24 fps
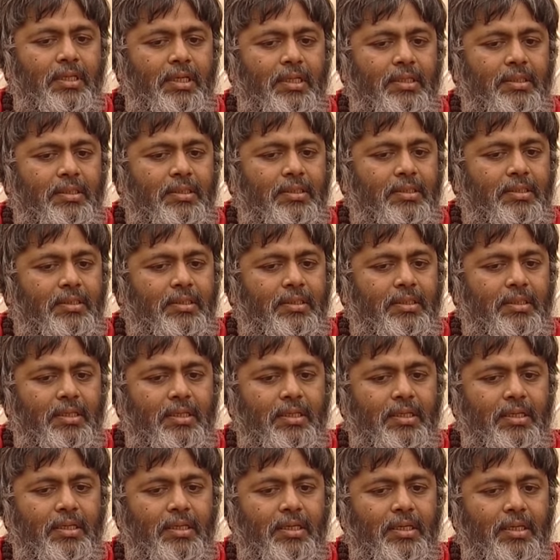that
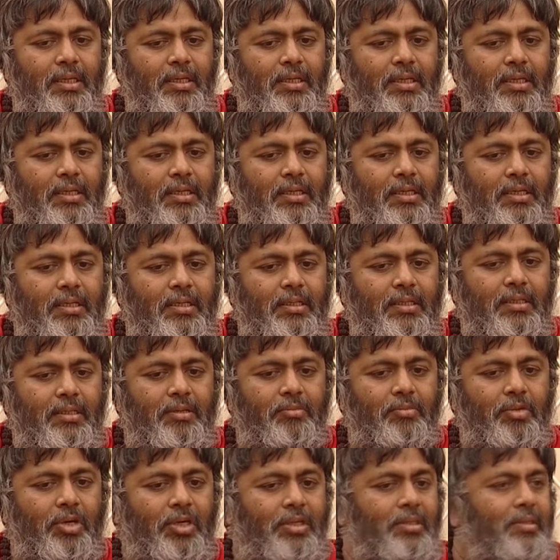
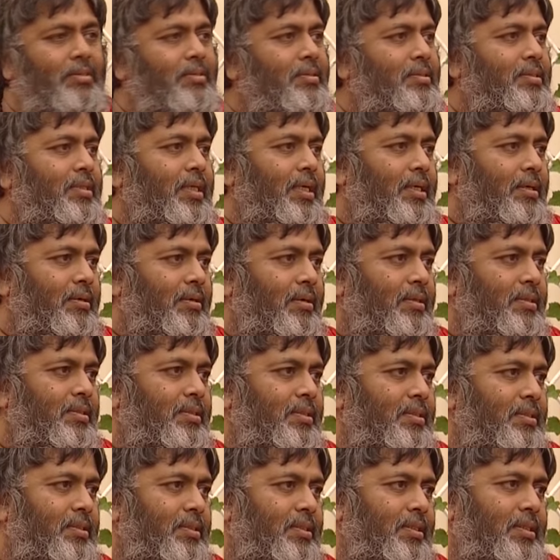the modern
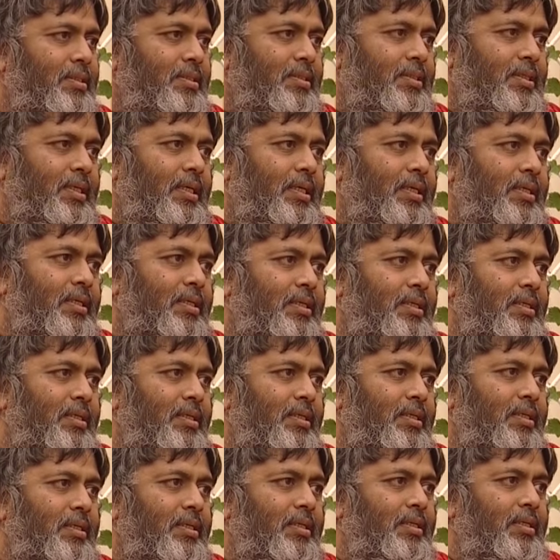psychologists they say
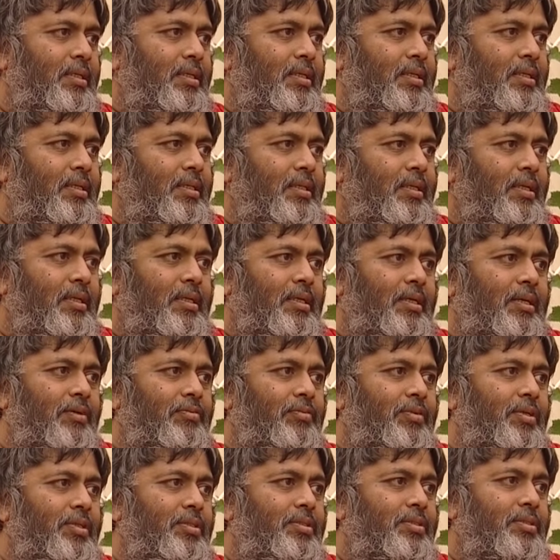that
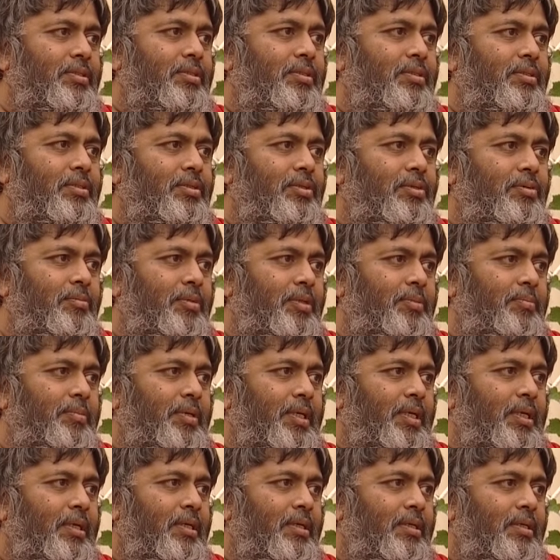average human
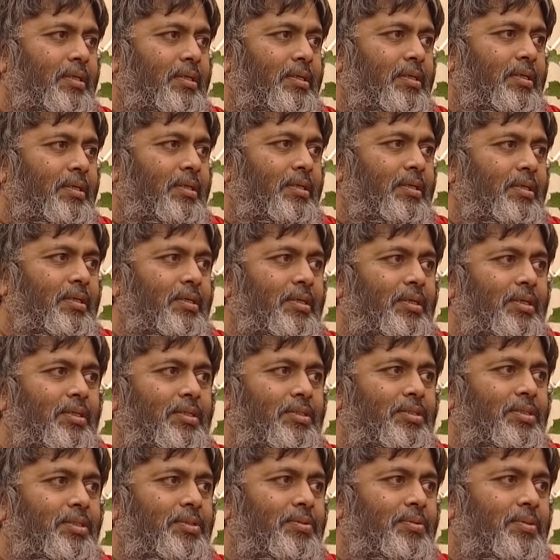being
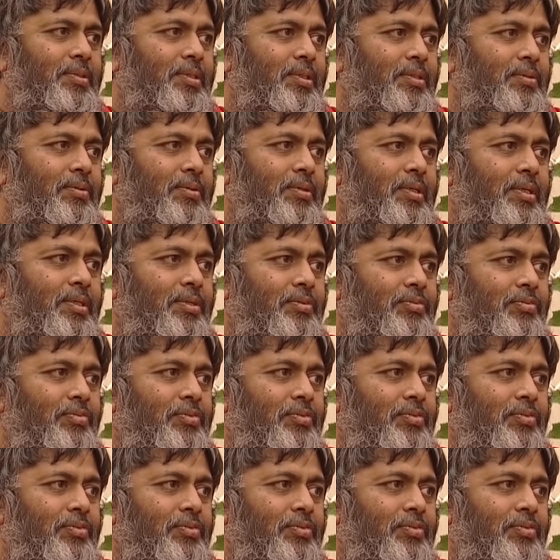is using only